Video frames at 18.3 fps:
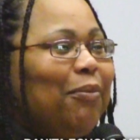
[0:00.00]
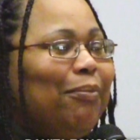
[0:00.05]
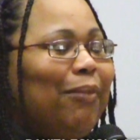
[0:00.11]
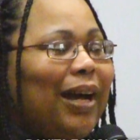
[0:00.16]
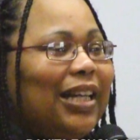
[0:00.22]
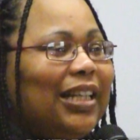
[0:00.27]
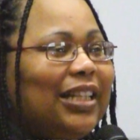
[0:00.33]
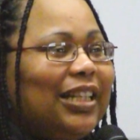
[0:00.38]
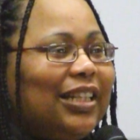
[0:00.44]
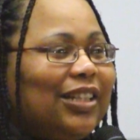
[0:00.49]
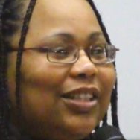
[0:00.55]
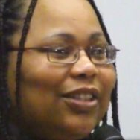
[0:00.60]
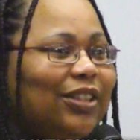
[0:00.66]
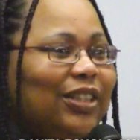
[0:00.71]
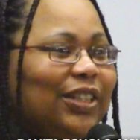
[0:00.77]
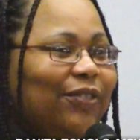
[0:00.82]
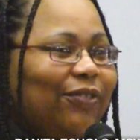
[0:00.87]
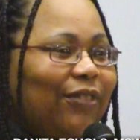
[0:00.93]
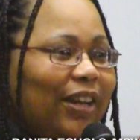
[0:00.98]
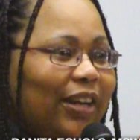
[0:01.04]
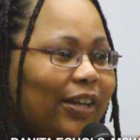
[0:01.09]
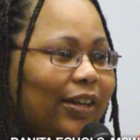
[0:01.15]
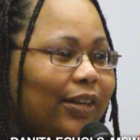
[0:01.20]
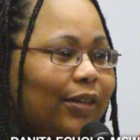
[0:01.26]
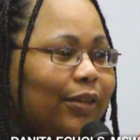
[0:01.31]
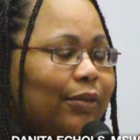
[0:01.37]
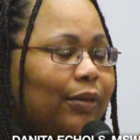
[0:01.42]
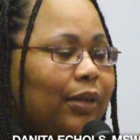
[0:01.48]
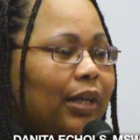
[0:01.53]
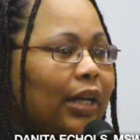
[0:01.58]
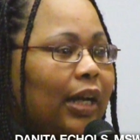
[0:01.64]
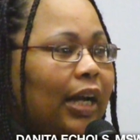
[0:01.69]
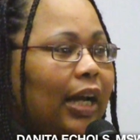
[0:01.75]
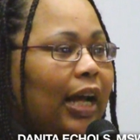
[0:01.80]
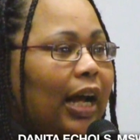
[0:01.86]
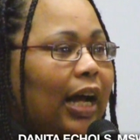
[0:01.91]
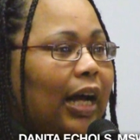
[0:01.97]
My sister is fair,
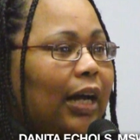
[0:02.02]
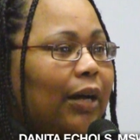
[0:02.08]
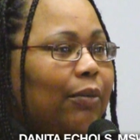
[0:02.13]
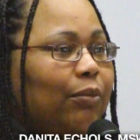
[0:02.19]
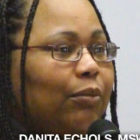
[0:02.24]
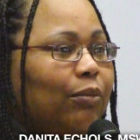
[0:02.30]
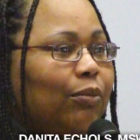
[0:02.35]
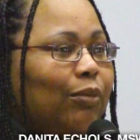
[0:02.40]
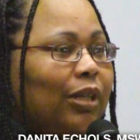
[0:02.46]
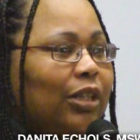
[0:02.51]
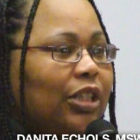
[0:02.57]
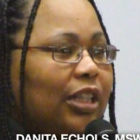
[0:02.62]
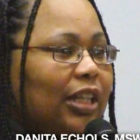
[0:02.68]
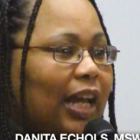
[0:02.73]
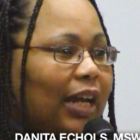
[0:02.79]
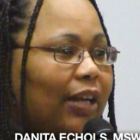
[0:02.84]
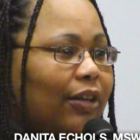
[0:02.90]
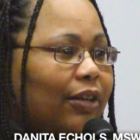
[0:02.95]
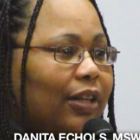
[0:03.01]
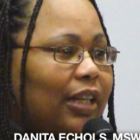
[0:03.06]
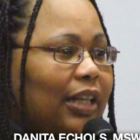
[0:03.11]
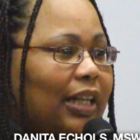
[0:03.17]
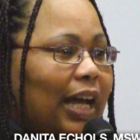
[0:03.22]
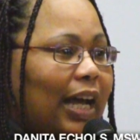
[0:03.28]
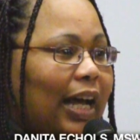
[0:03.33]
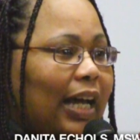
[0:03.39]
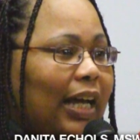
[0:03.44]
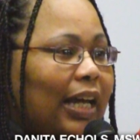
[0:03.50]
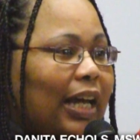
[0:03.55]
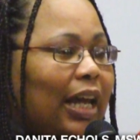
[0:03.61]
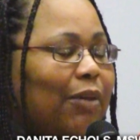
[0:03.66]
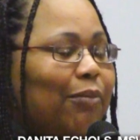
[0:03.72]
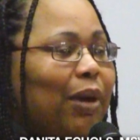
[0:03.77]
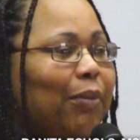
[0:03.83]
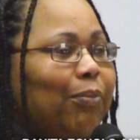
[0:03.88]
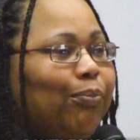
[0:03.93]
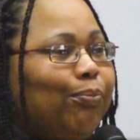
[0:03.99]
much lighter than I,
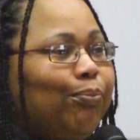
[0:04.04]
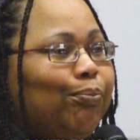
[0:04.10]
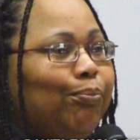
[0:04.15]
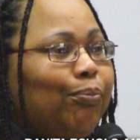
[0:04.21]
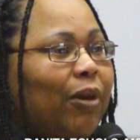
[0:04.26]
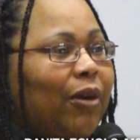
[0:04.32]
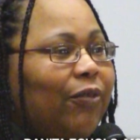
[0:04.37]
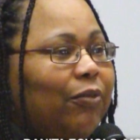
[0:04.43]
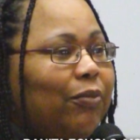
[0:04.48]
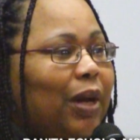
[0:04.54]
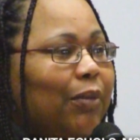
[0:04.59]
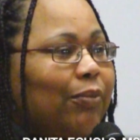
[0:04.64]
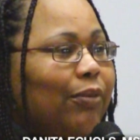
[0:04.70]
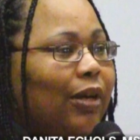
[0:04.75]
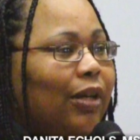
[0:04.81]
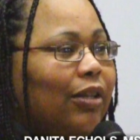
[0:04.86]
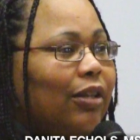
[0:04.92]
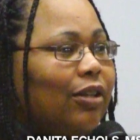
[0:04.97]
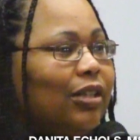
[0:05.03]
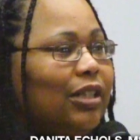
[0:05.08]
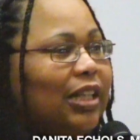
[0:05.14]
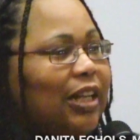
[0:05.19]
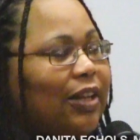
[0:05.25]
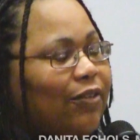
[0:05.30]
and both of my brothers,